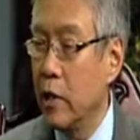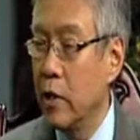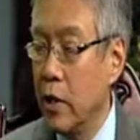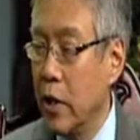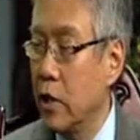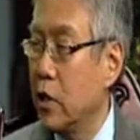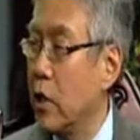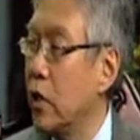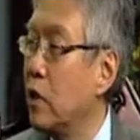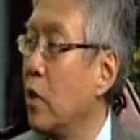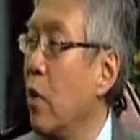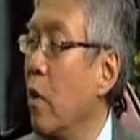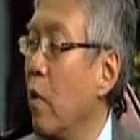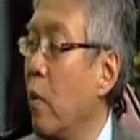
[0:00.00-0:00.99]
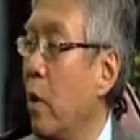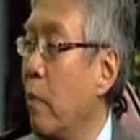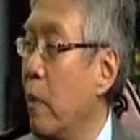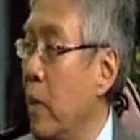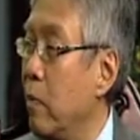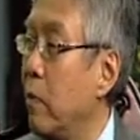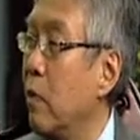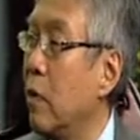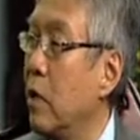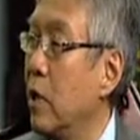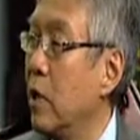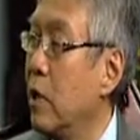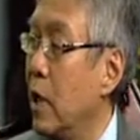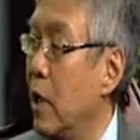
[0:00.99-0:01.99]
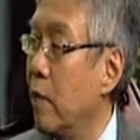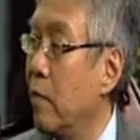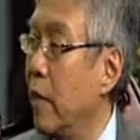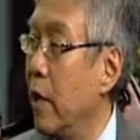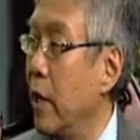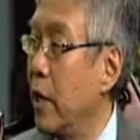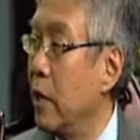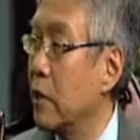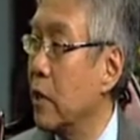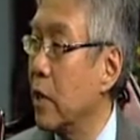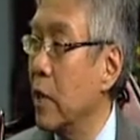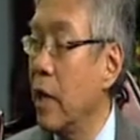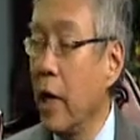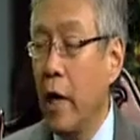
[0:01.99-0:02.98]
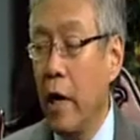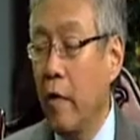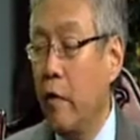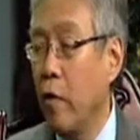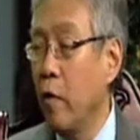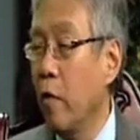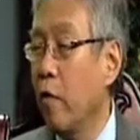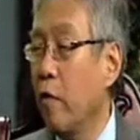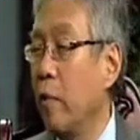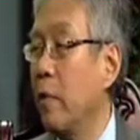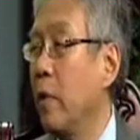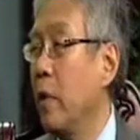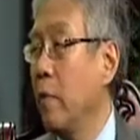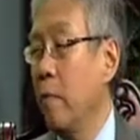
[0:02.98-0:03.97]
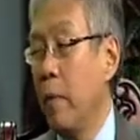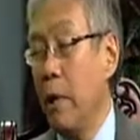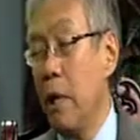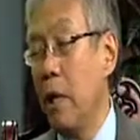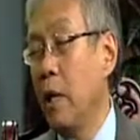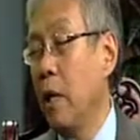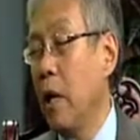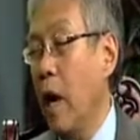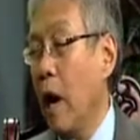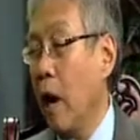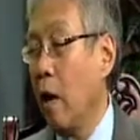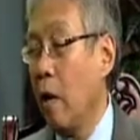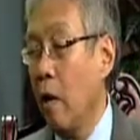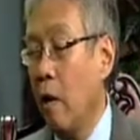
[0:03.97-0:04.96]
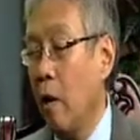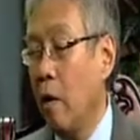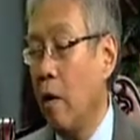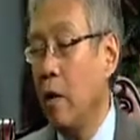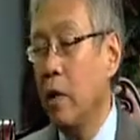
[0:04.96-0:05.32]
60s where people could come very easily if you were from. But our law